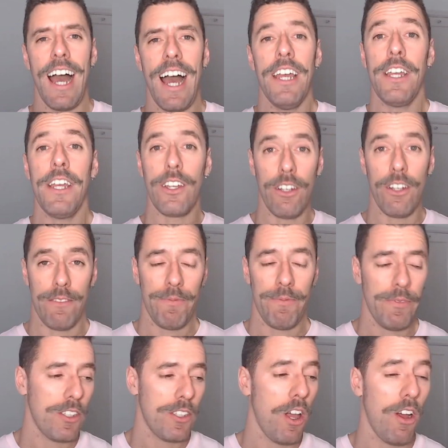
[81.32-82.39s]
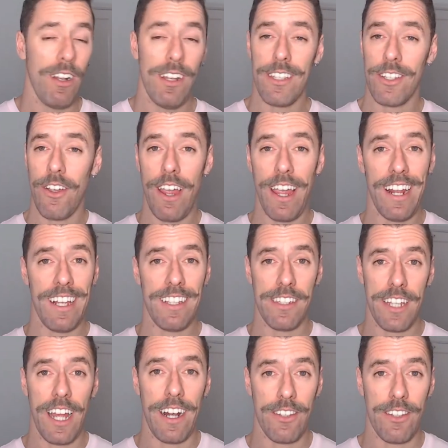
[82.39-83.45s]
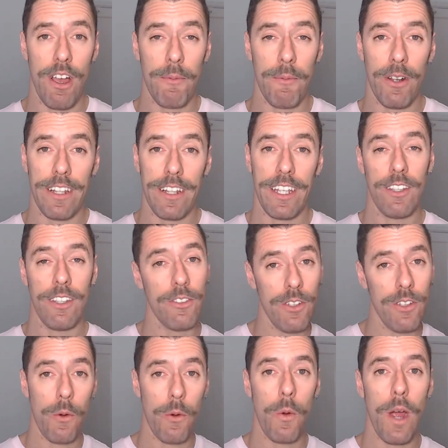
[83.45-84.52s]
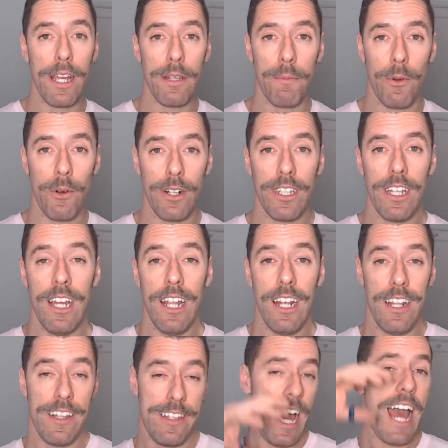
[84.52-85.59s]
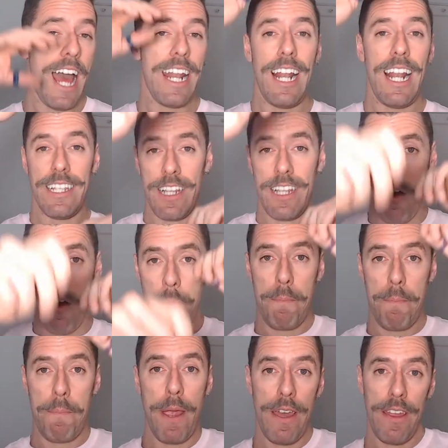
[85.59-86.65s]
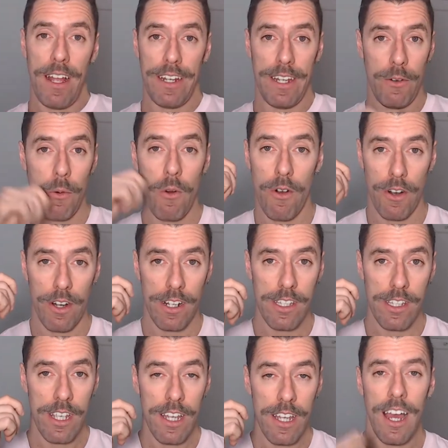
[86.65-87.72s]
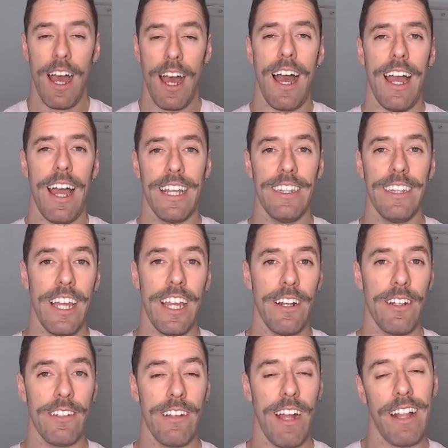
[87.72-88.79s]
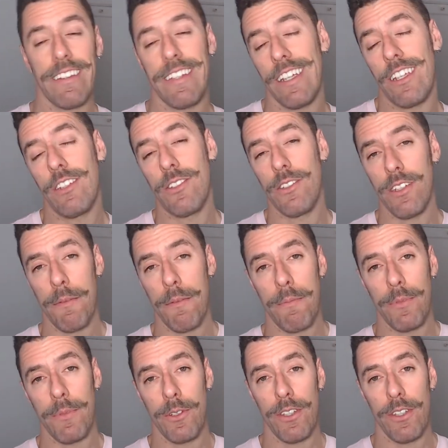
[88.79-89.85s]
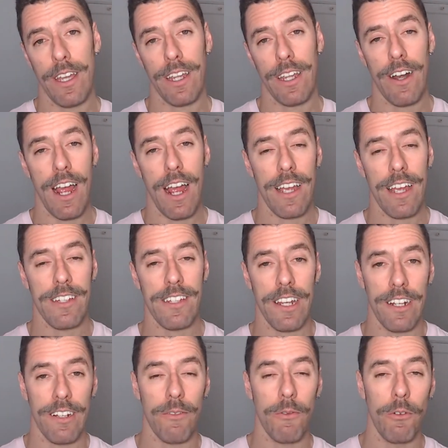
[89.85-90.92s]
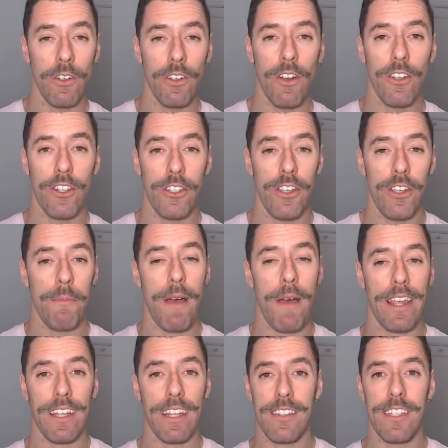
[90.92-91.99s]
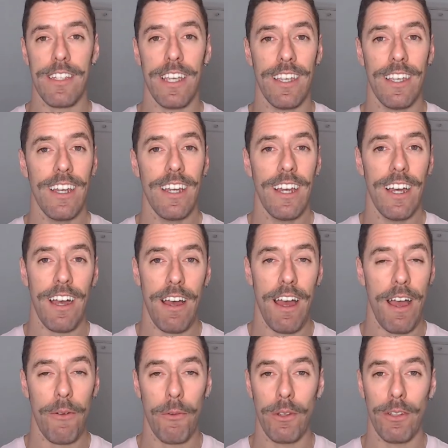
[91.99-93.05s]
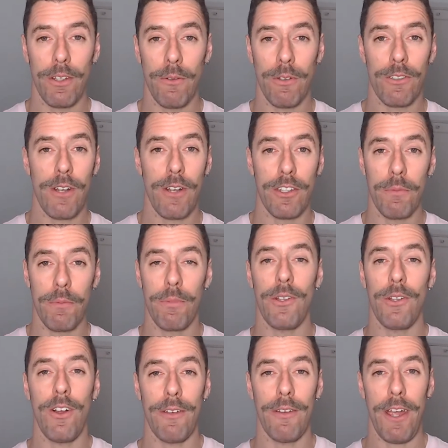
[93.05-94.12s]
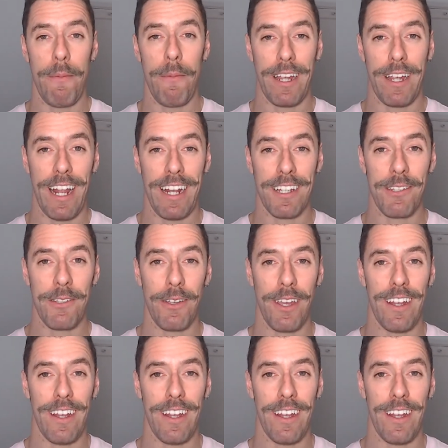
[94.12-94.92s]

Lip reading: Good. So let's go ahead and start. So I'm gonna take you to the whiteboard. Let's analyze how pedaling works, and then I'll take you to the garage and we'll go to the bike and see. We'll try to put all the biomechanics together.